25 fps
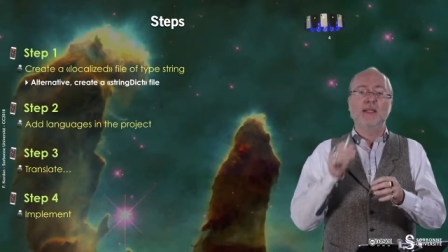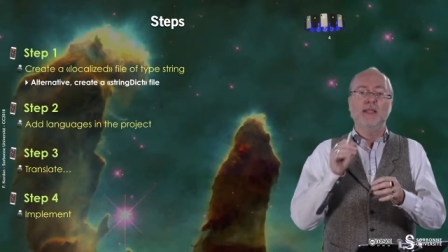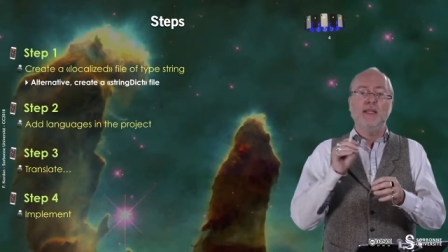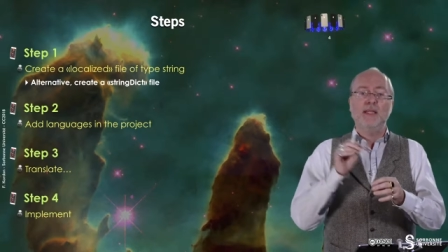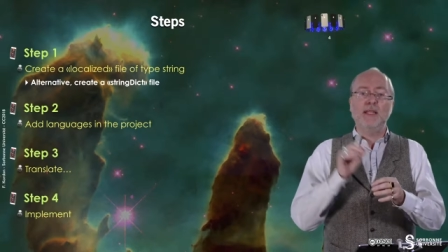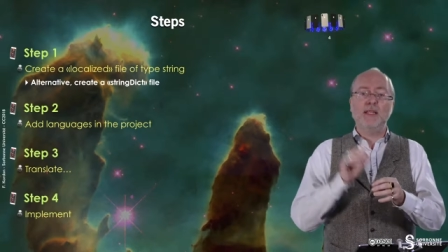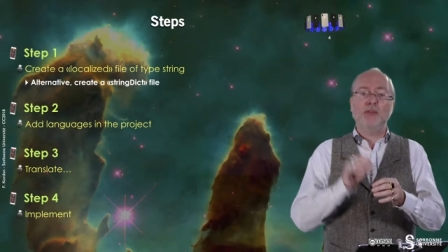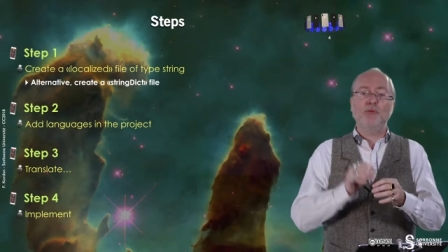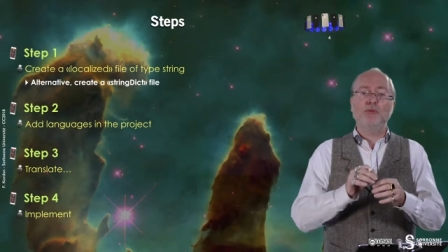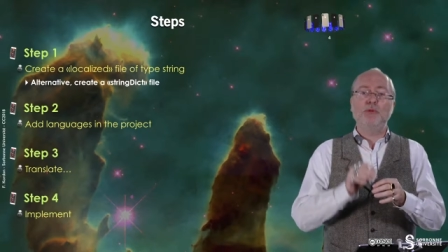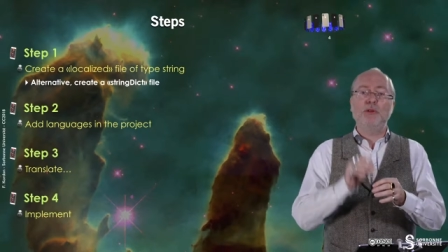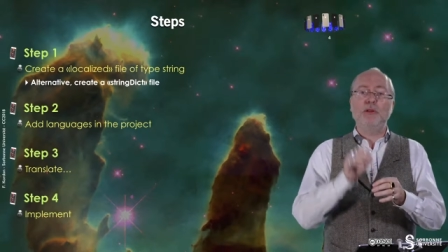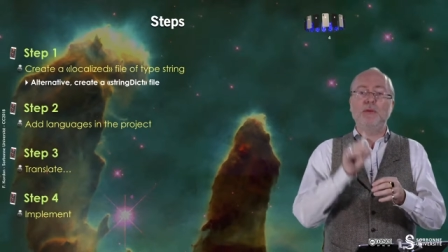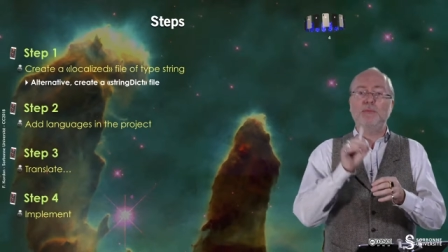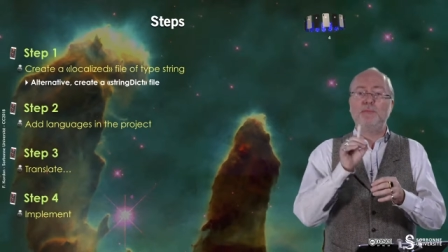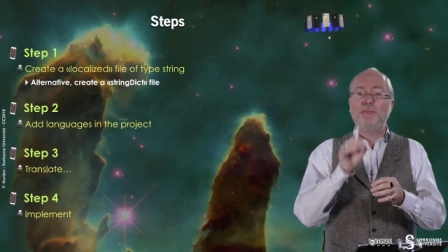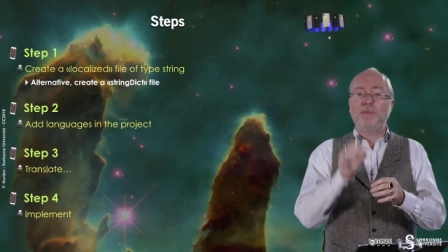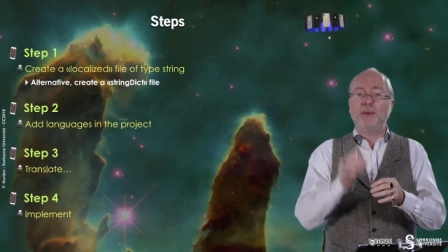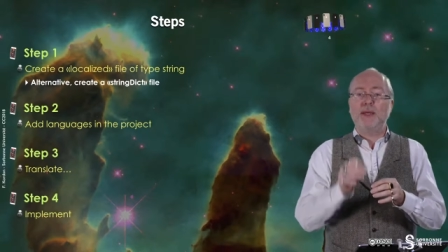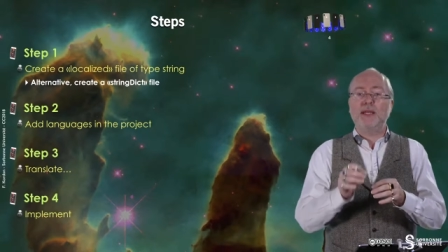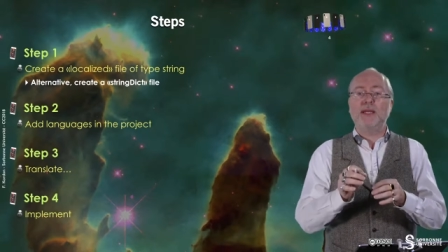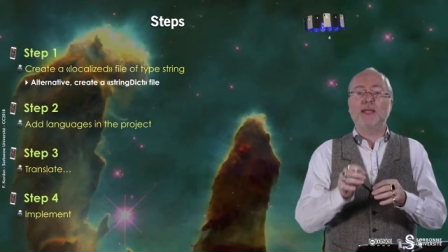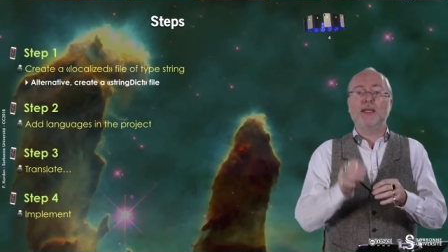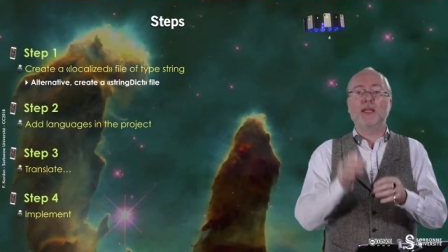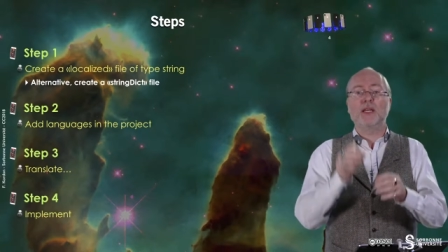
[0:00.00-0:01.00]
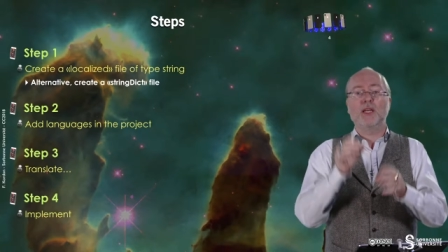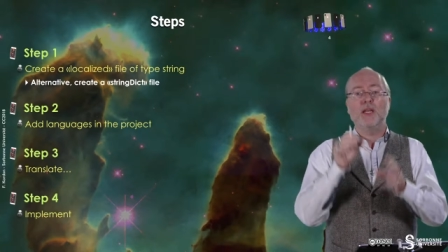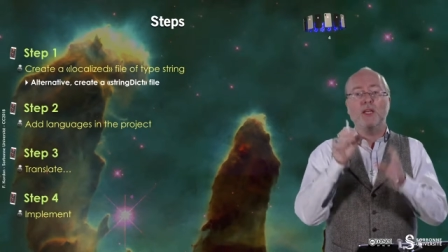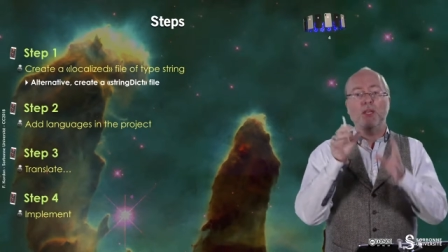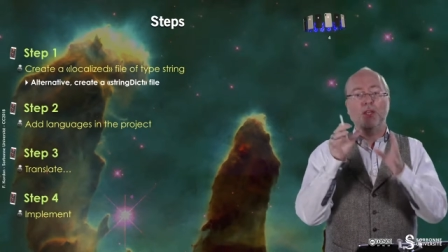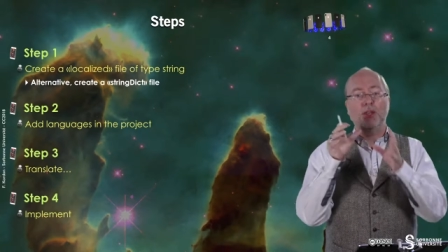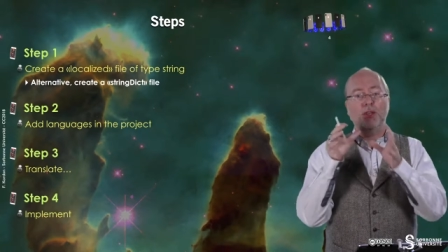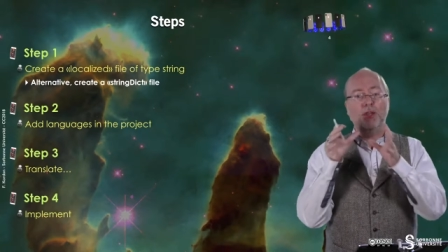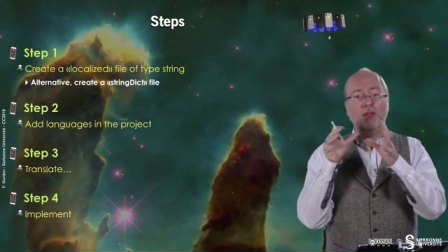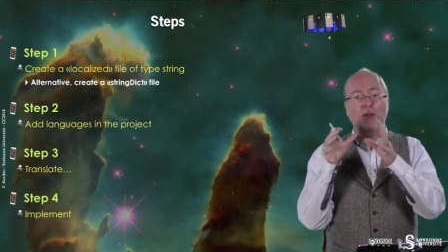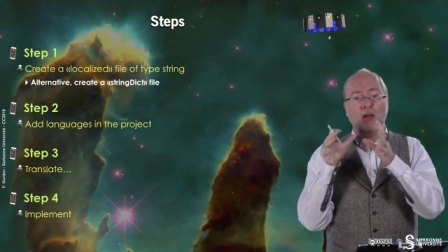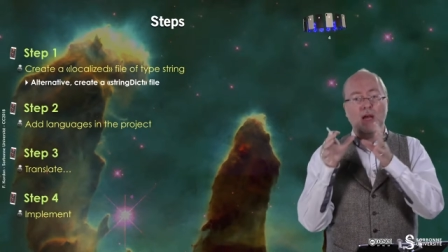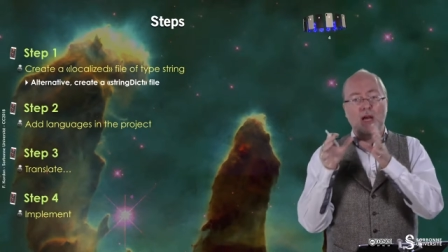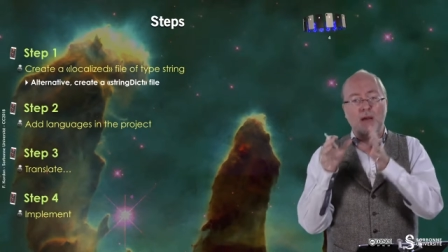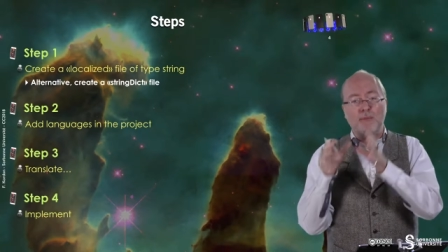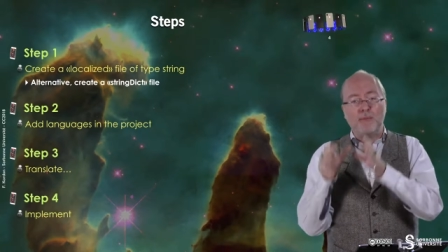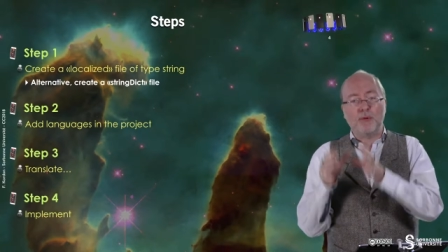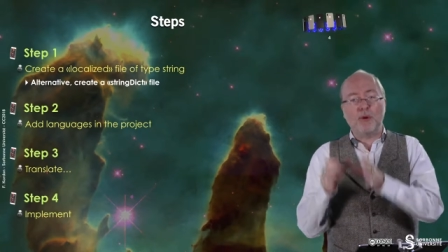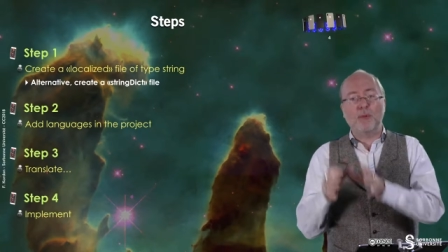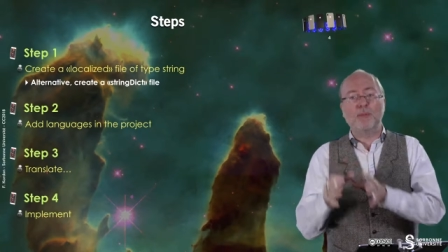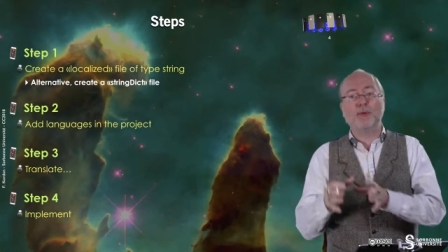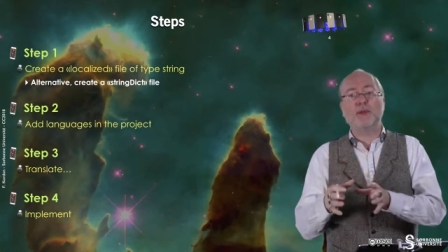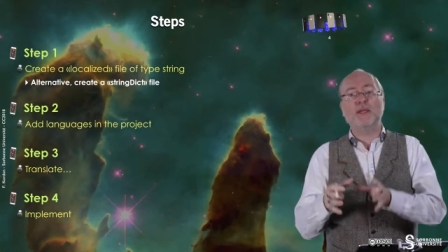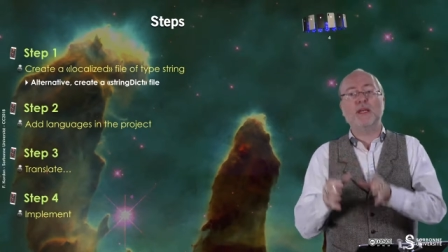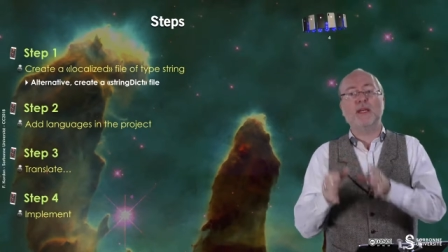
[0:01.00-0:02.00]
it will pick the
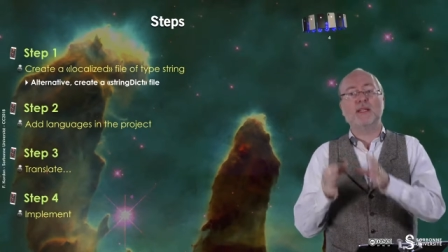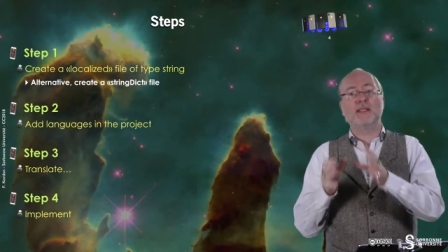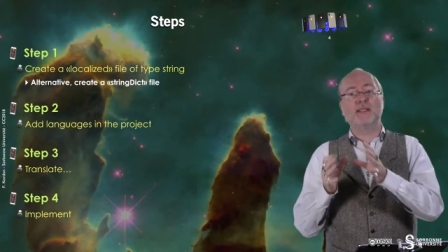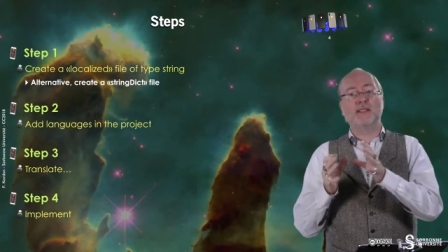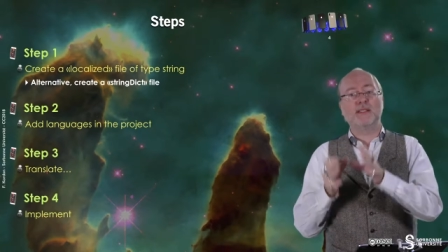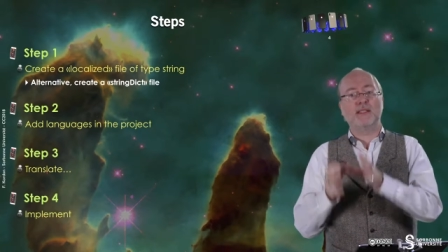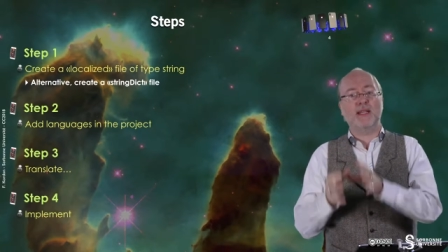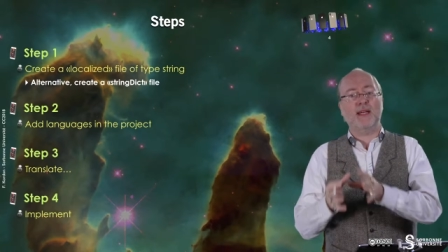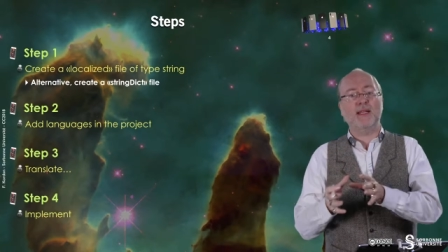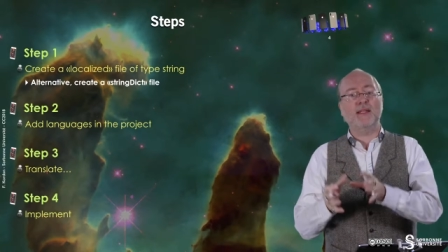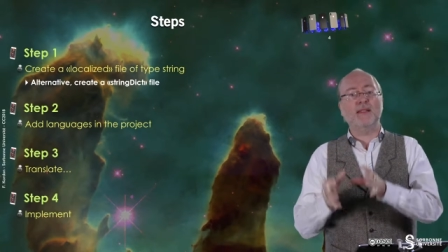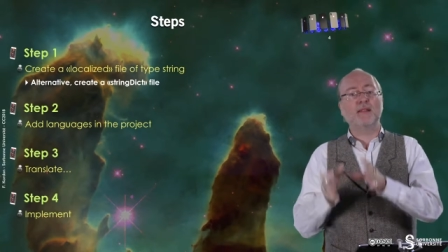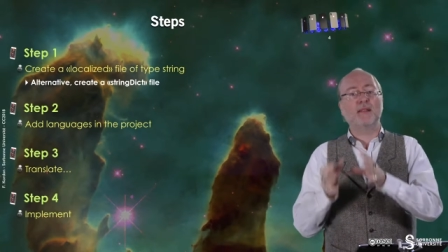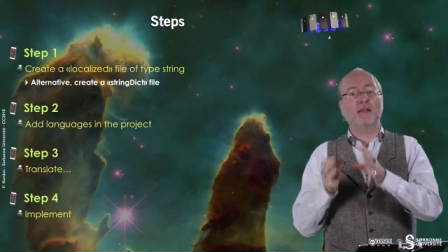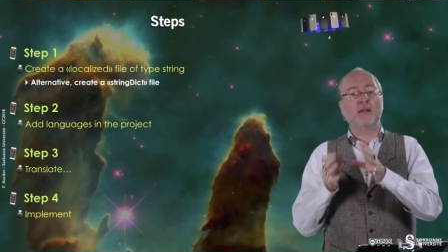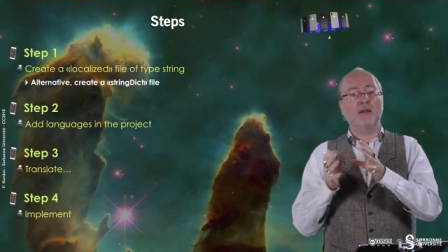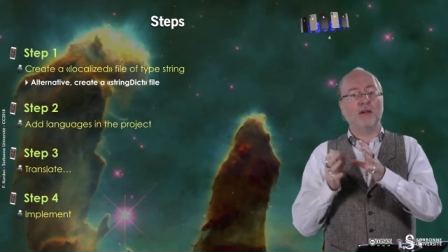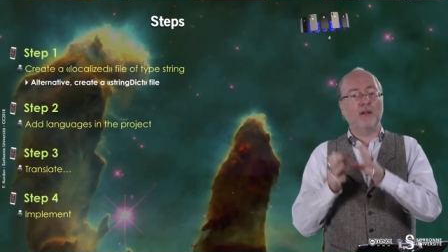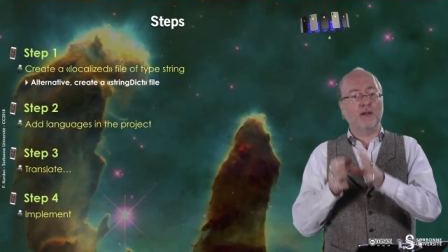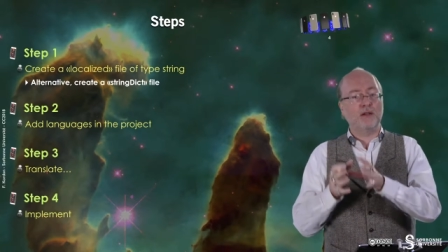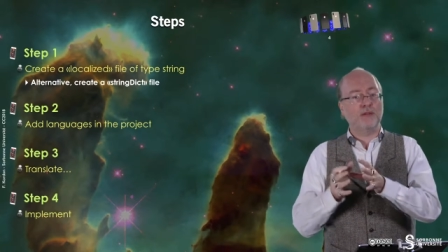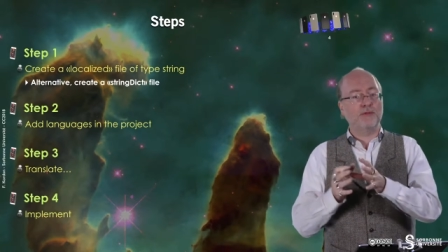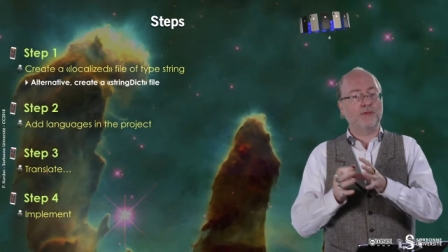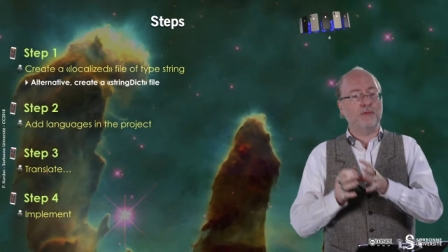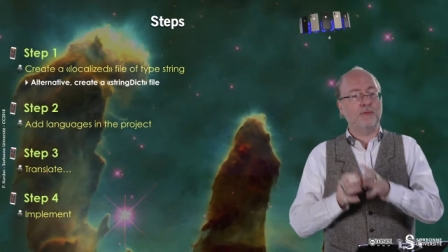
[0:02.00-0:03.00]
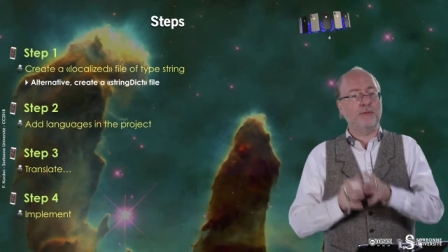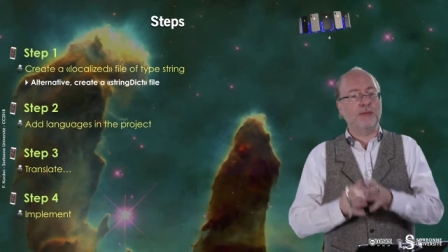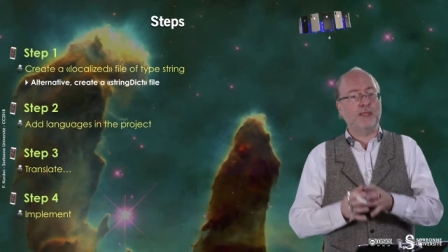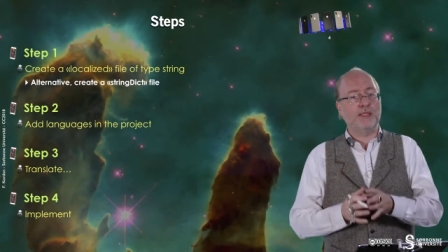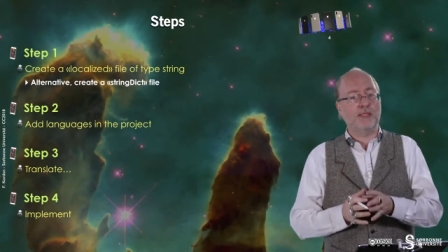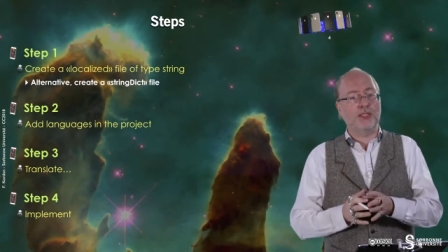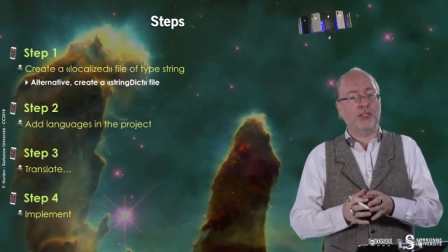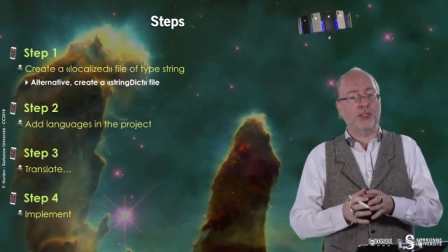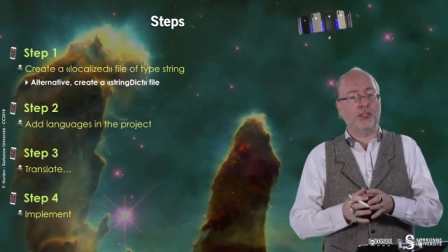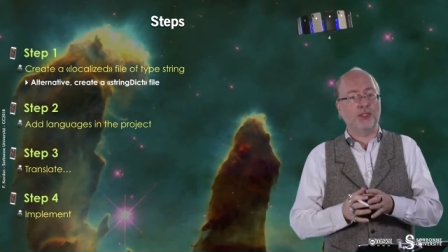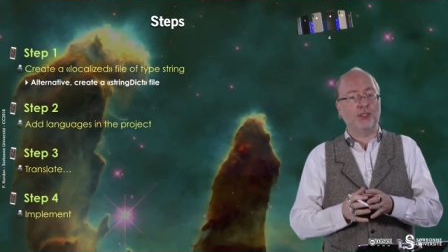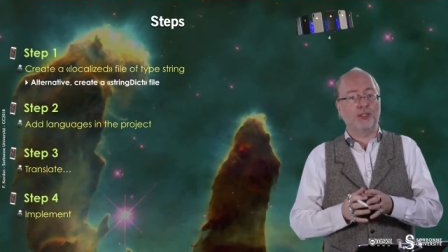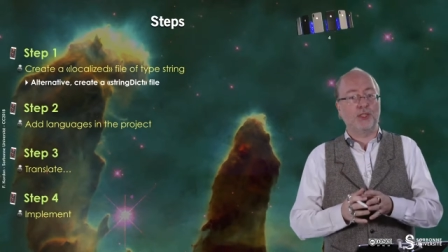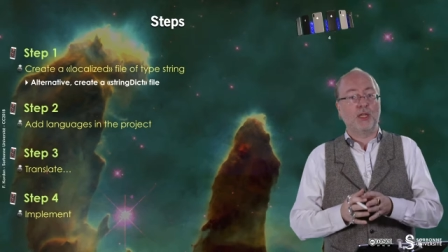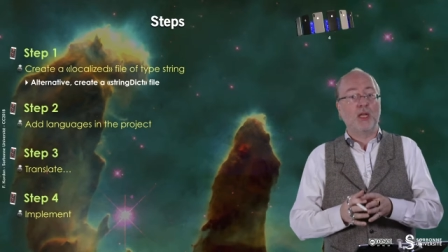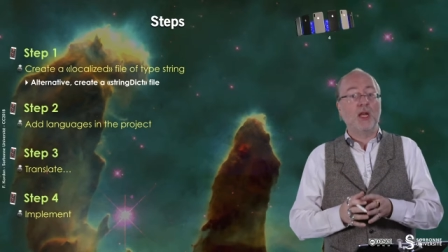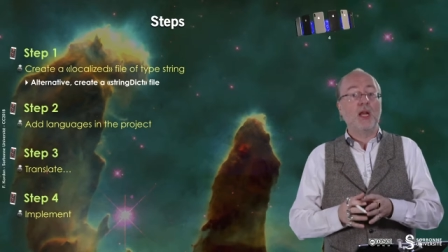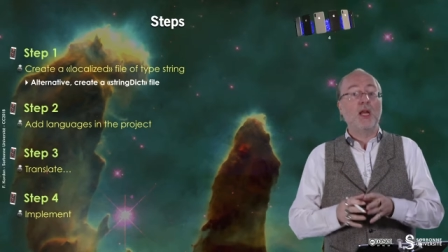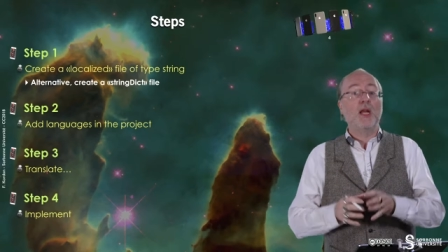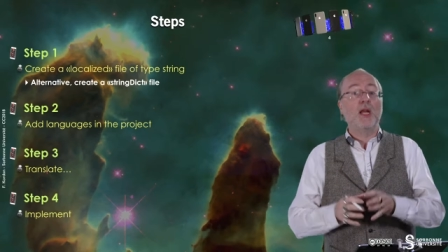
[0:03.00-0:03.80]
appropriate set of messages.